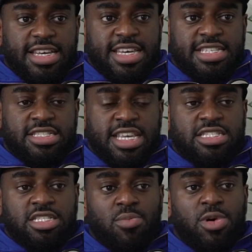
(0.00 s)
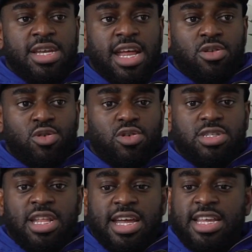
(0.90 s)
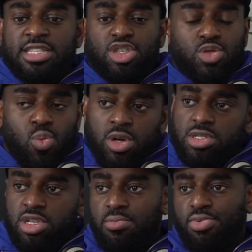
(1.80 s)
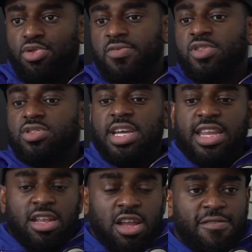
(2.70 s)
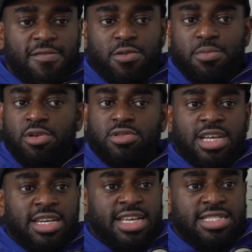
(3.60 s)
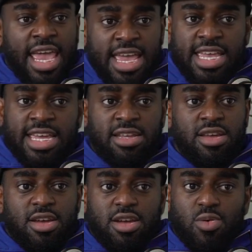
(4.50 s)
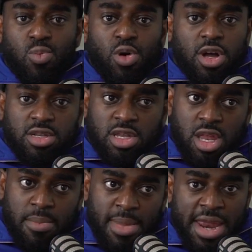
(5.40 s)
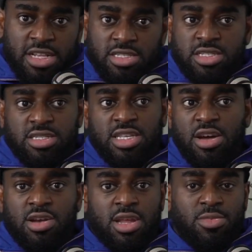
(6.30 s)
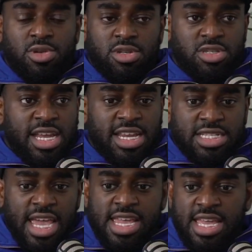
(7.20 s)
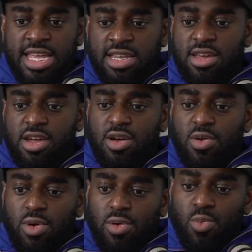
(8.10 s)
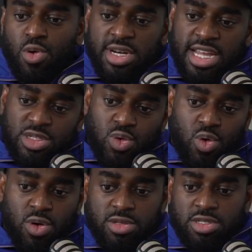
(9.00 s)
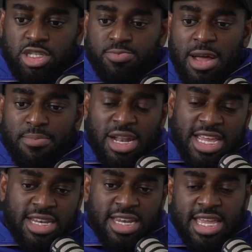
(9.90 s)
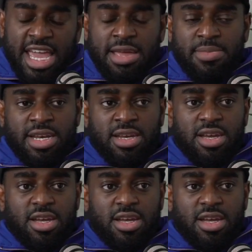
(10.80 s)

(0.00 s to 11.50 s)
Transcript: he's someone that looks like they just want to improve, looks like they love football, looks like they take in what the managers tell them, looks like they take in what they're taught just by playing the game. And